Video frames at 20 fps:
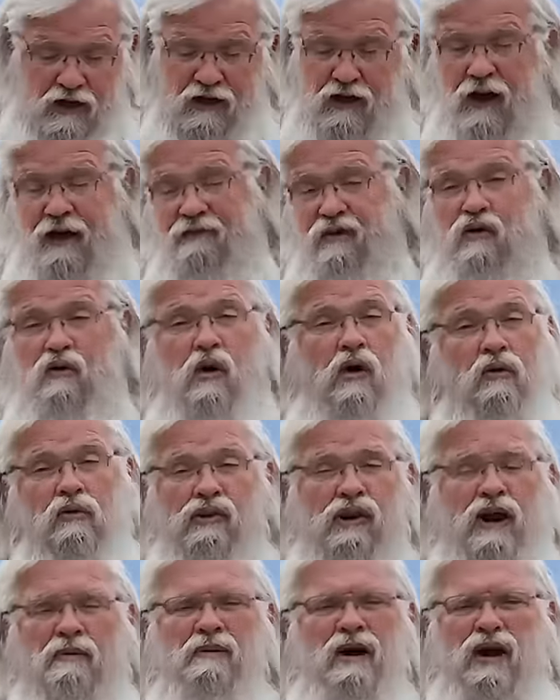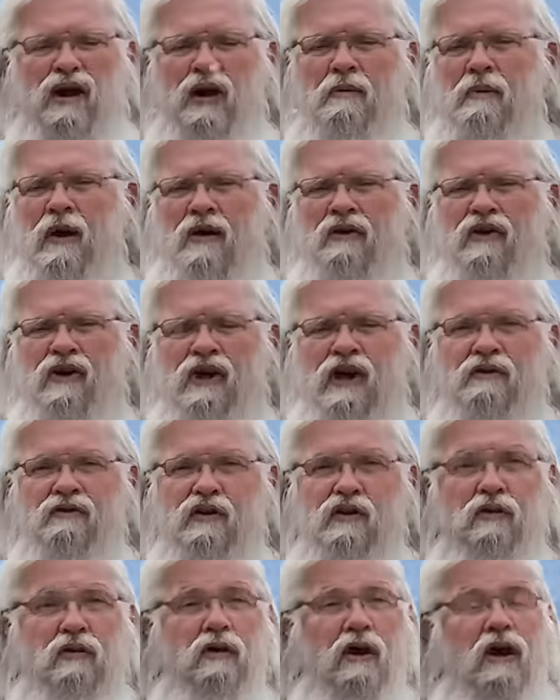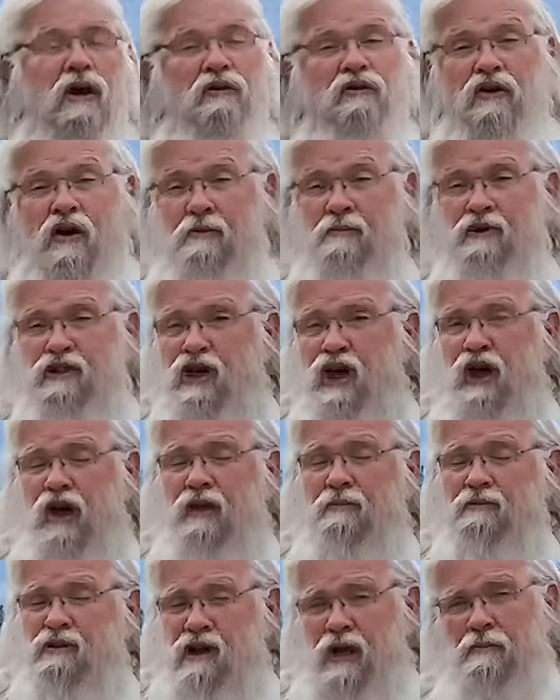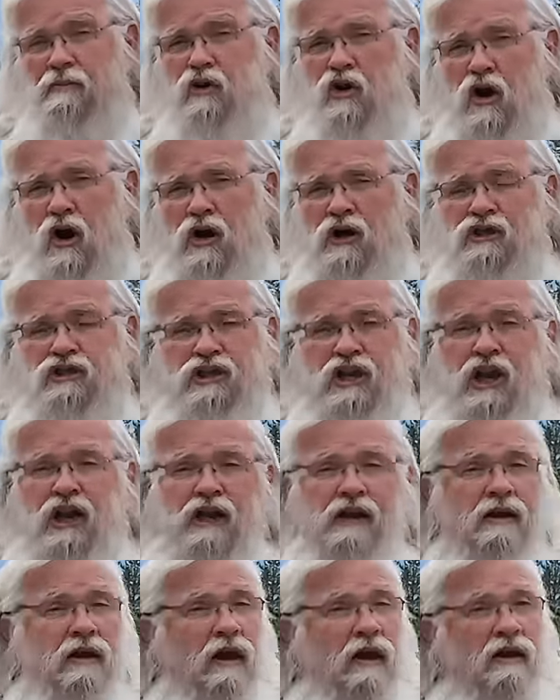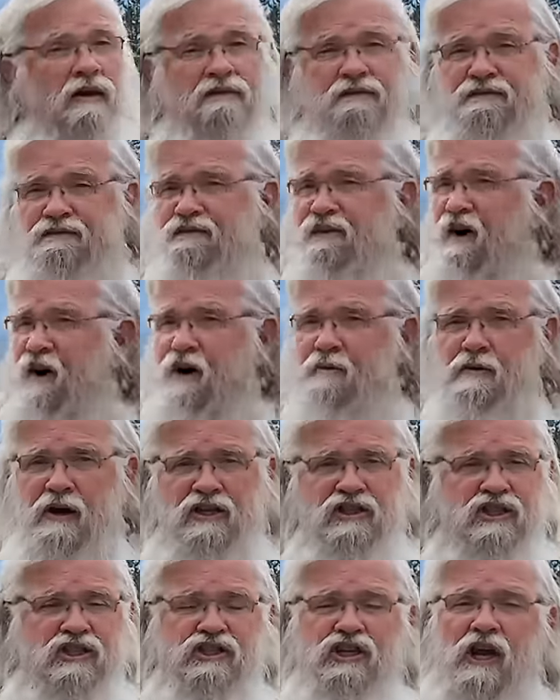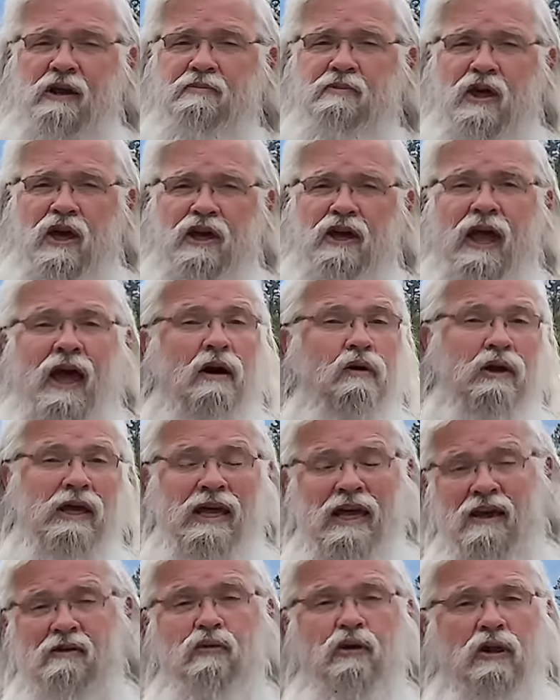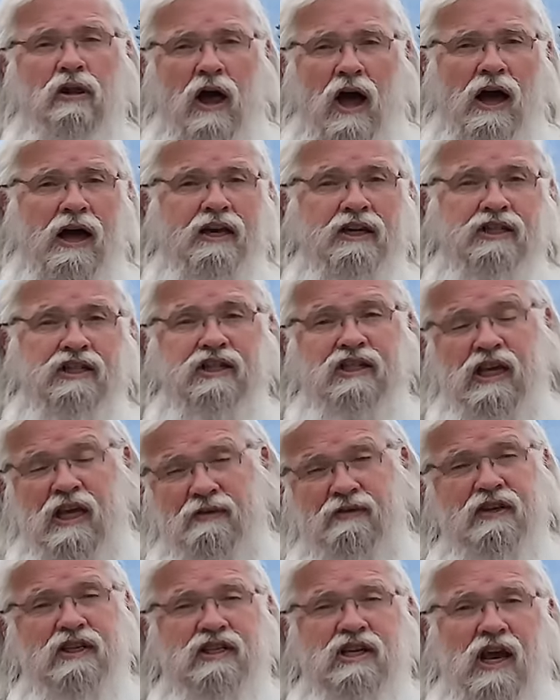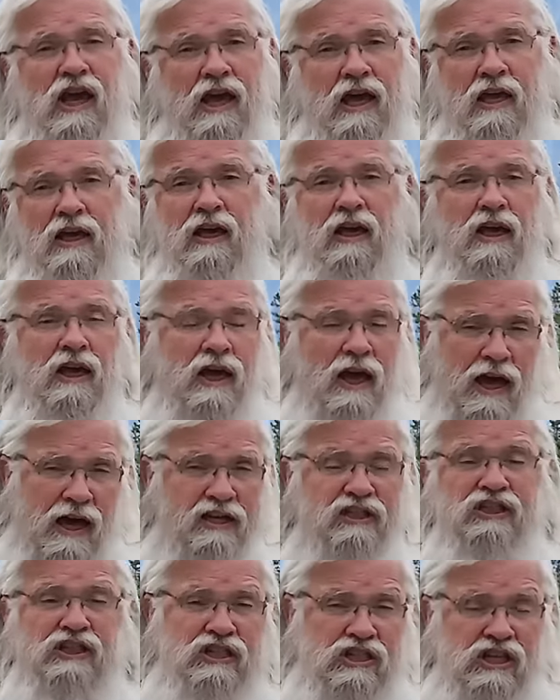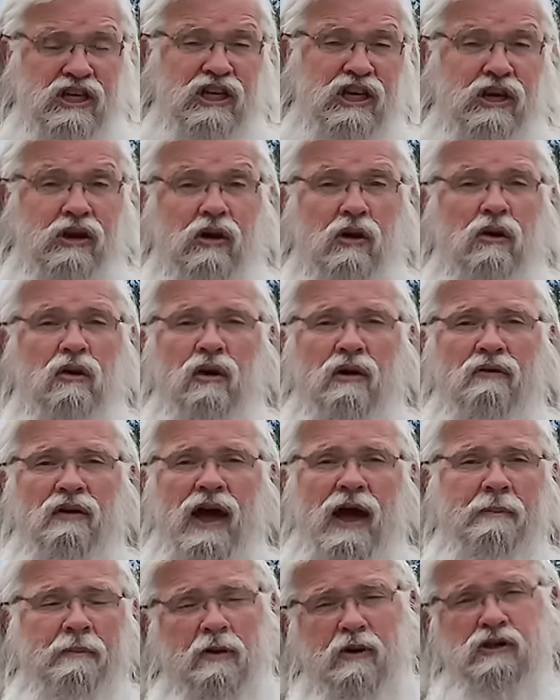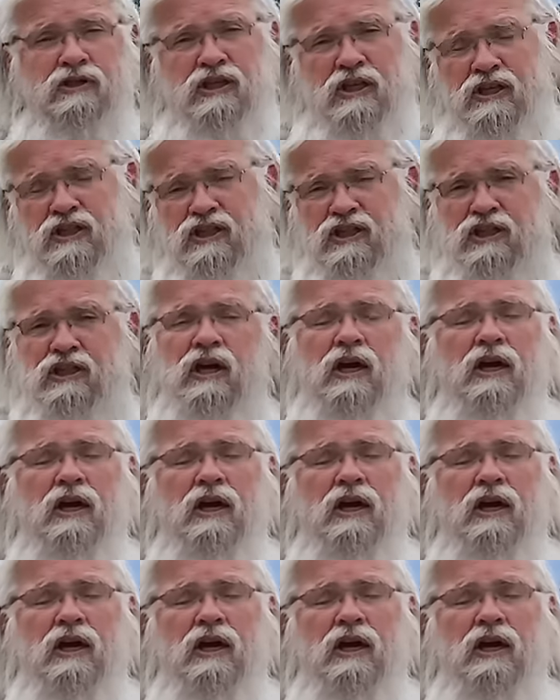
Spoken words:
have a quote that I'm not going to bother to give you, from Tim Cook saying very much the same thing, how he relies, even today, as the CEO of Apple since